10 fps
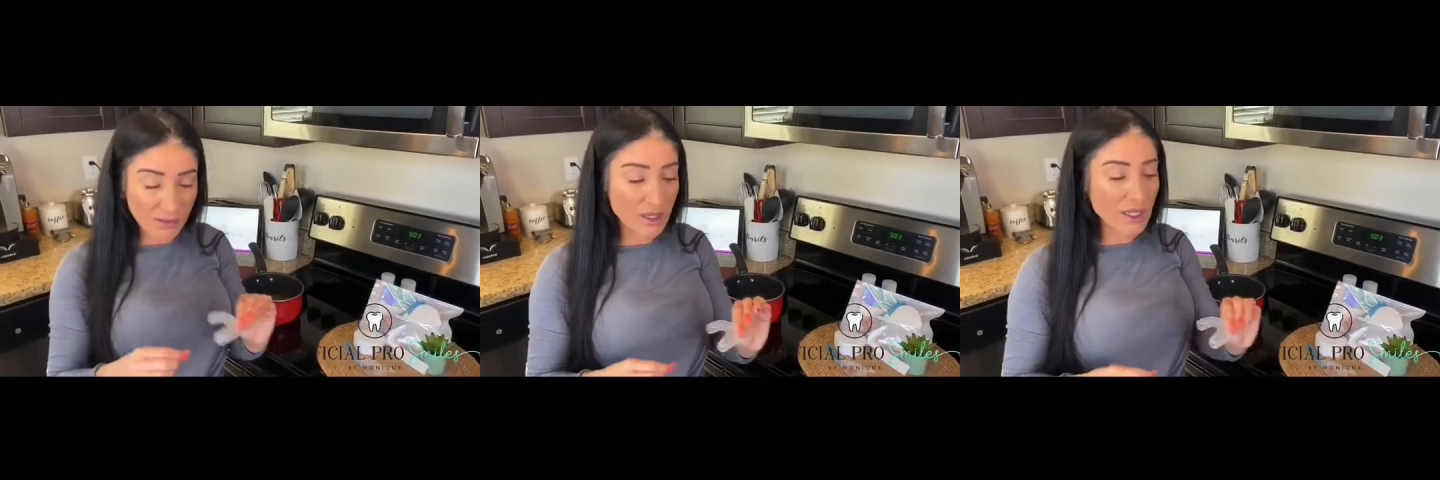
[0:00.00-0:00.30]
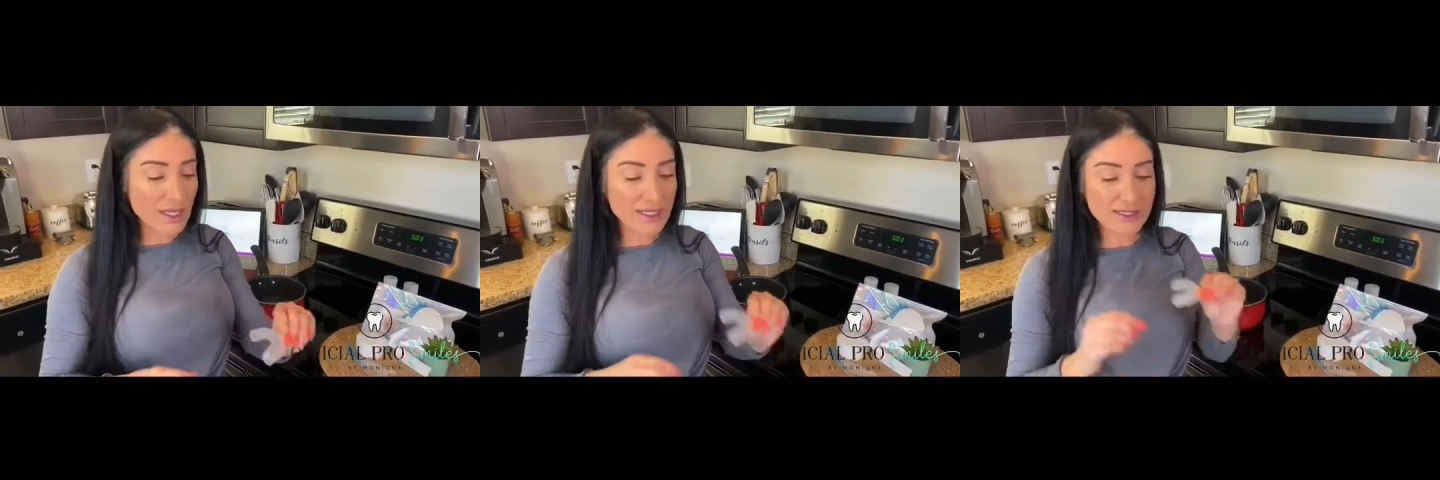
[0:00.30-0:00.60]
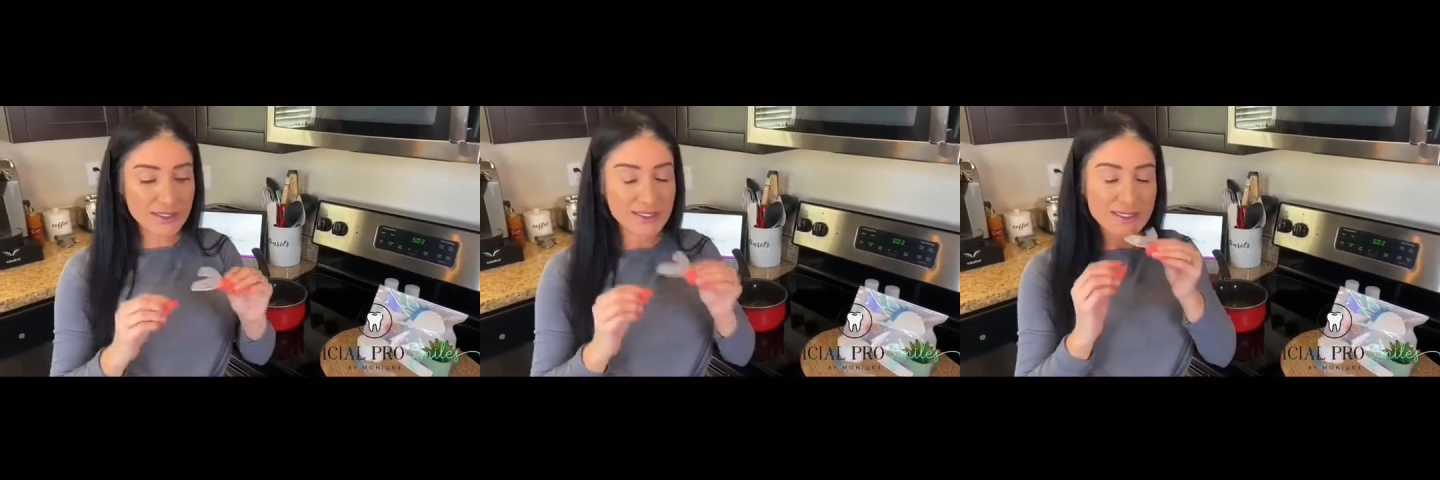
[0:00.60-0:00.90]
it's
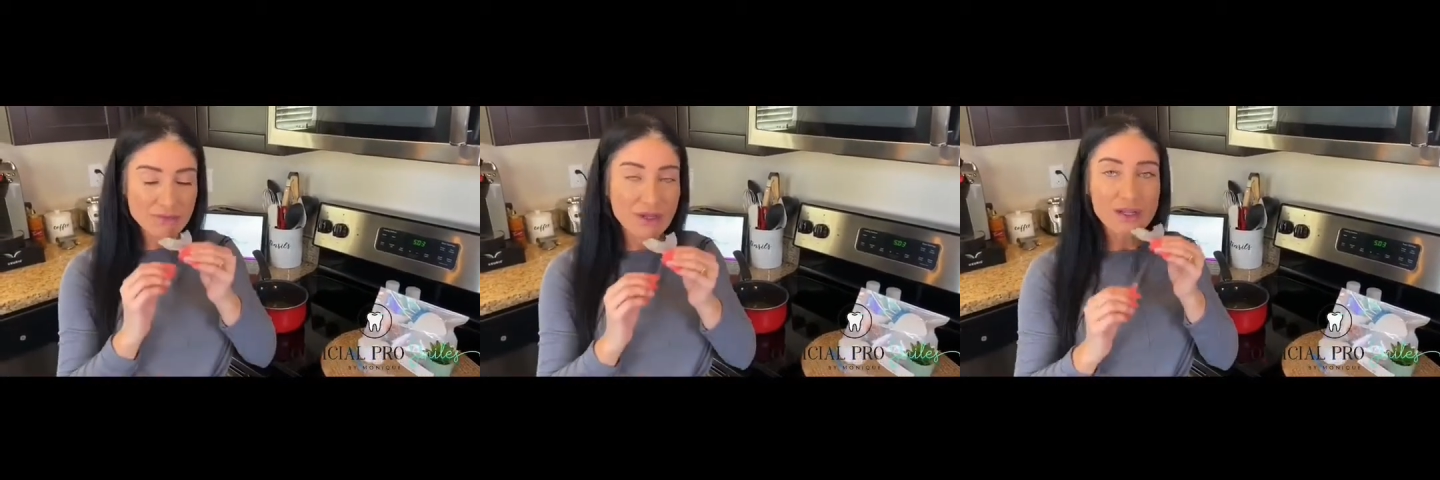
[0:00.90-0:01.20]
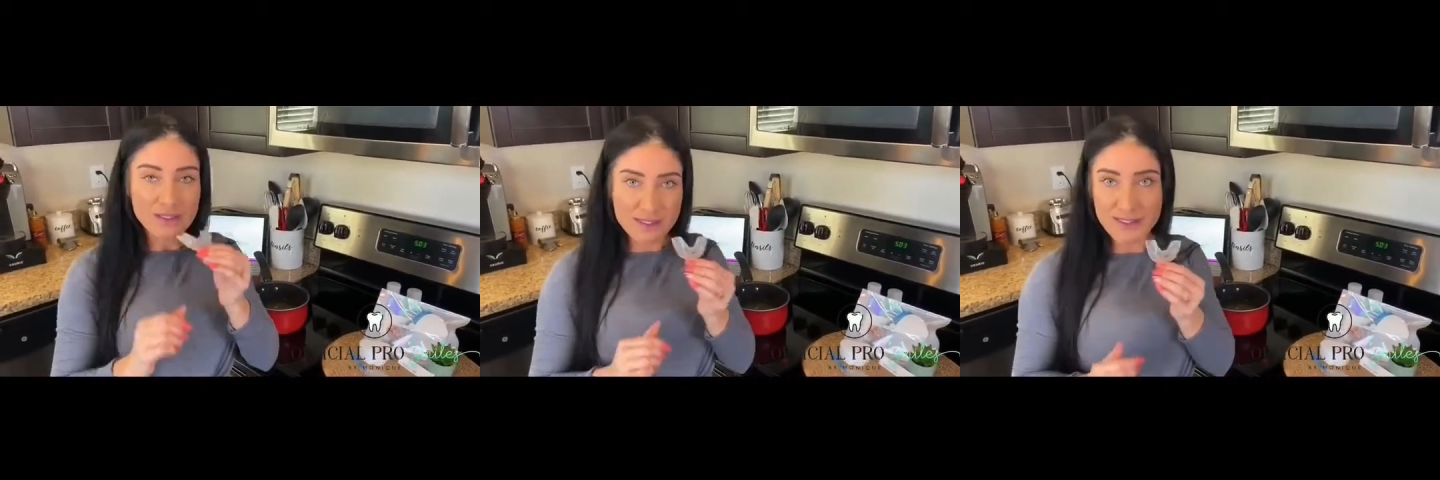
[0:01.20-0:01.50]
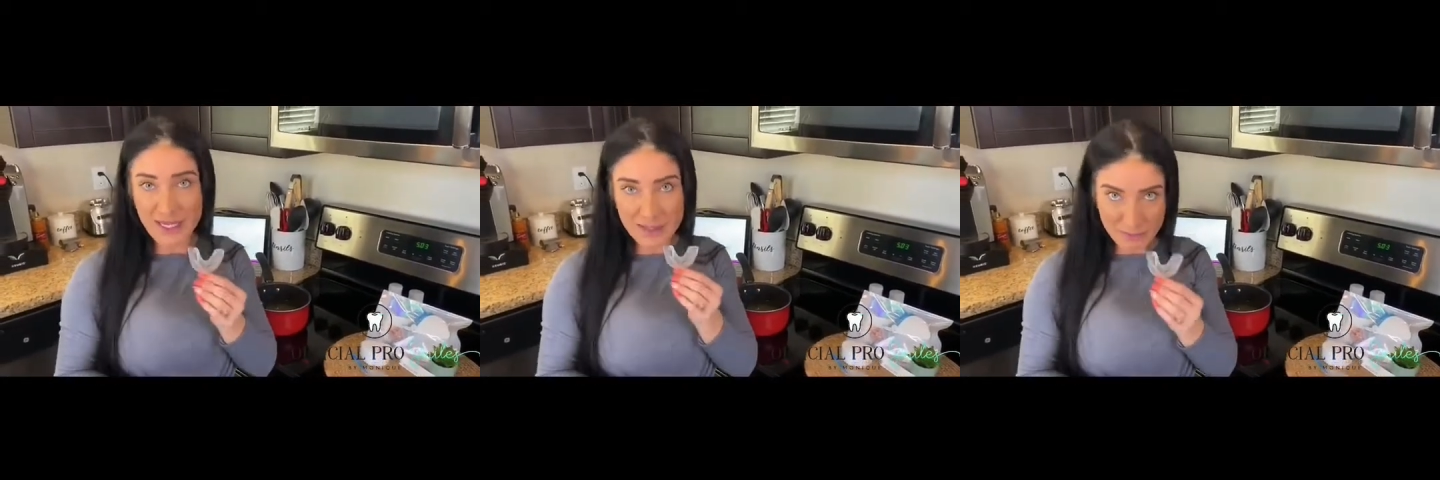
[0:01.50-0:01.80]
gonna stay
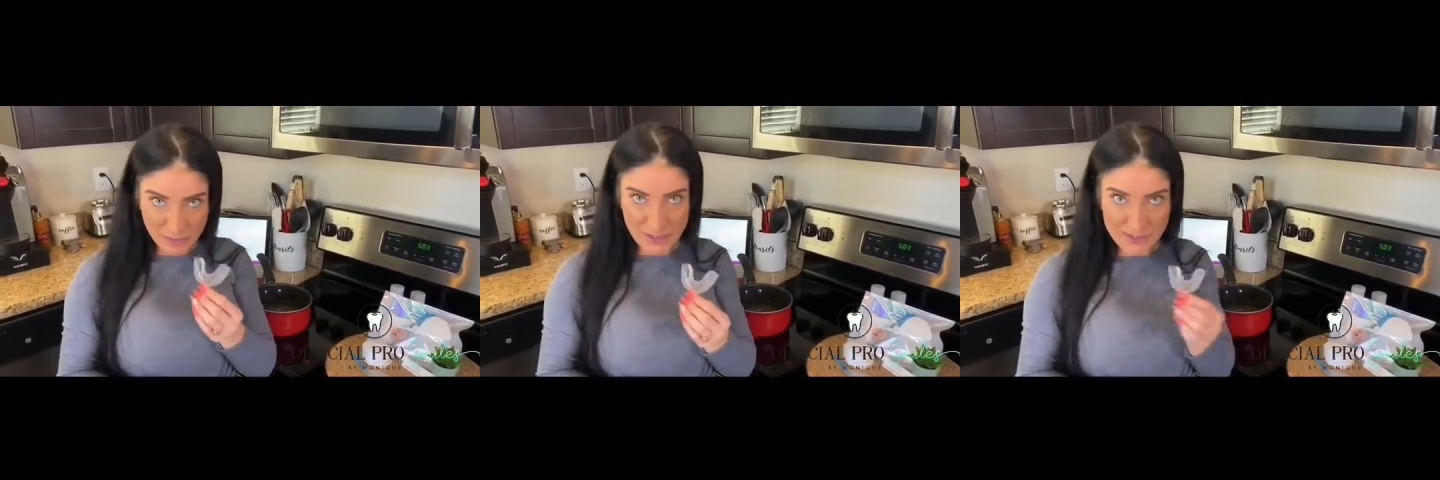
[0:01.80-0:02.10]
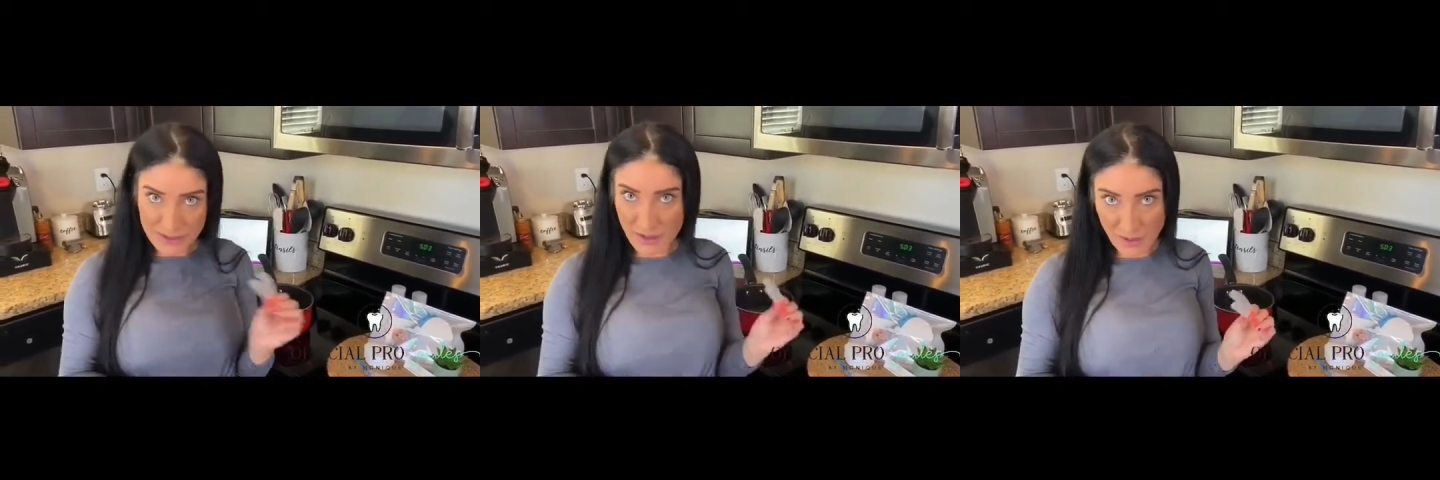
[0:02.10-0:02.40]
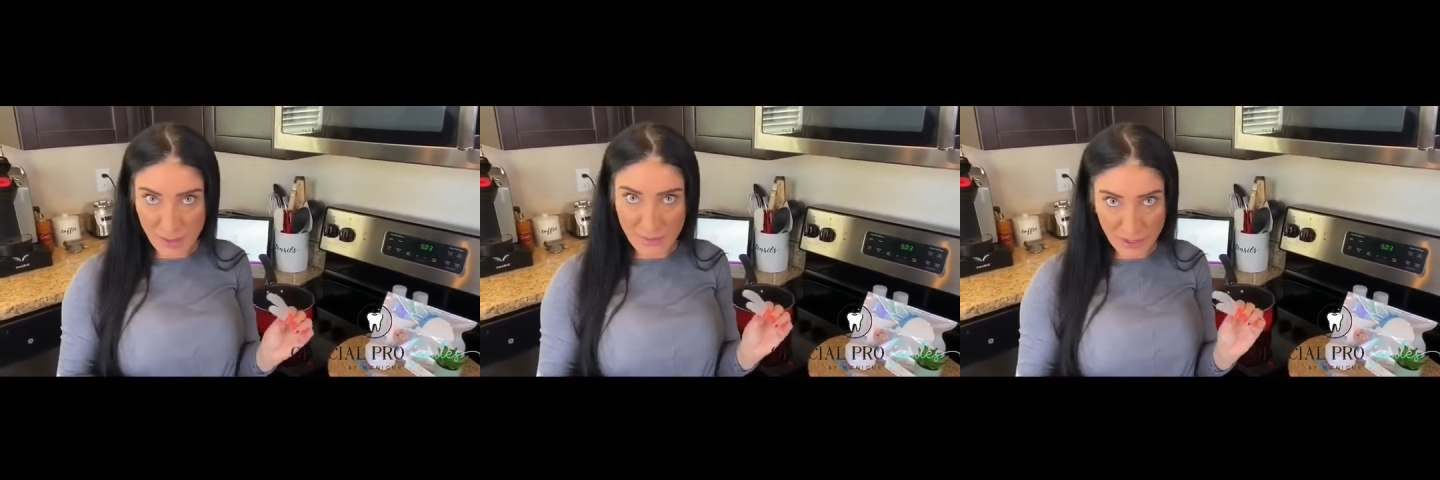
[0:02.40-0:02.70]
in place a lot
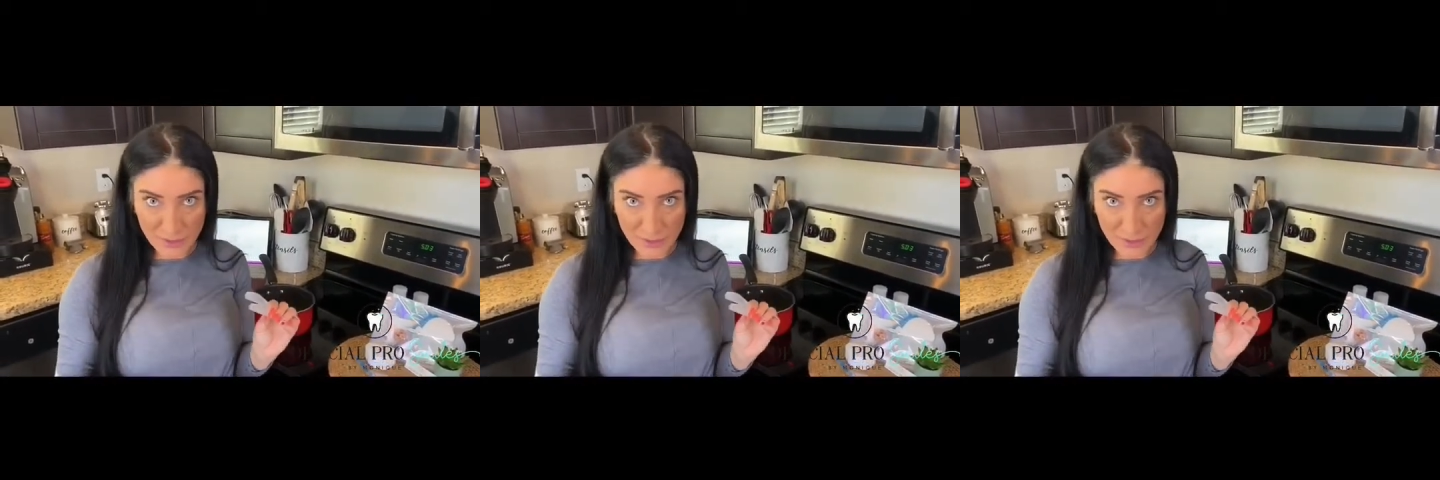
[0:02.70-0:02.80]
better.